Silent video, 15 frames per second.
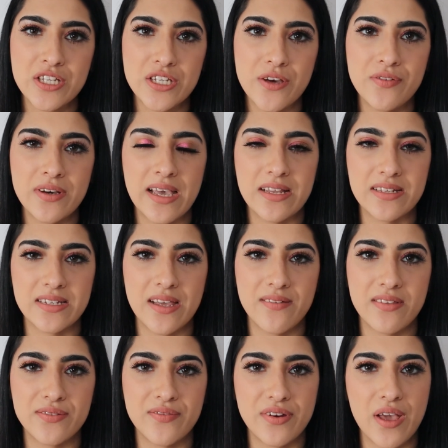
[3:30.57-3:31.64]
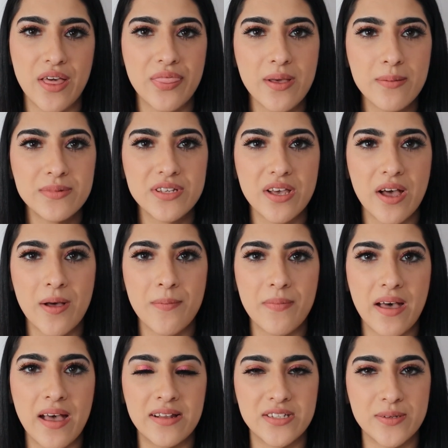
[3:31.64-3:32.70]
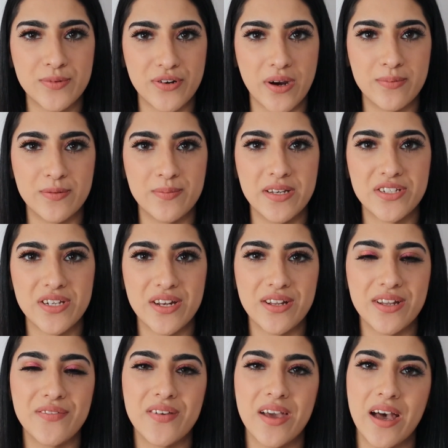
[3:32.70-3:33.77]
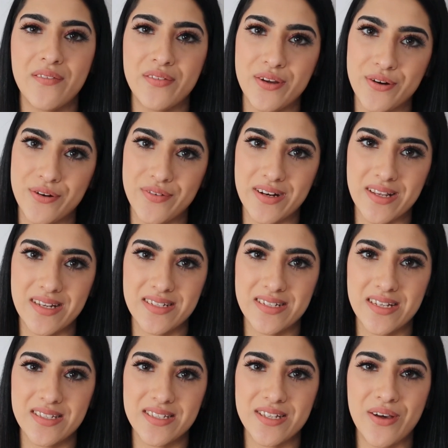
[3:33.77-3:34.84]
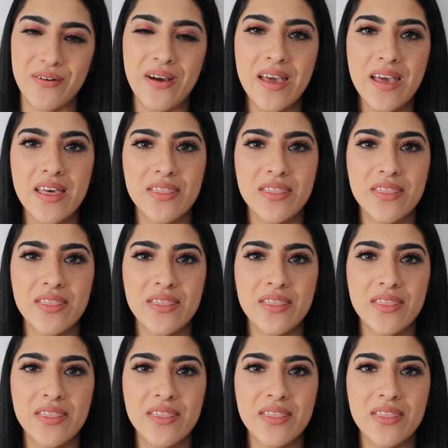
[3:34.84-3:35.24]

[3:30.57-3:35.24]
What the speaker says: Don't forget to give this video a thumbs up and subscribe to my channel if you haven't already done so.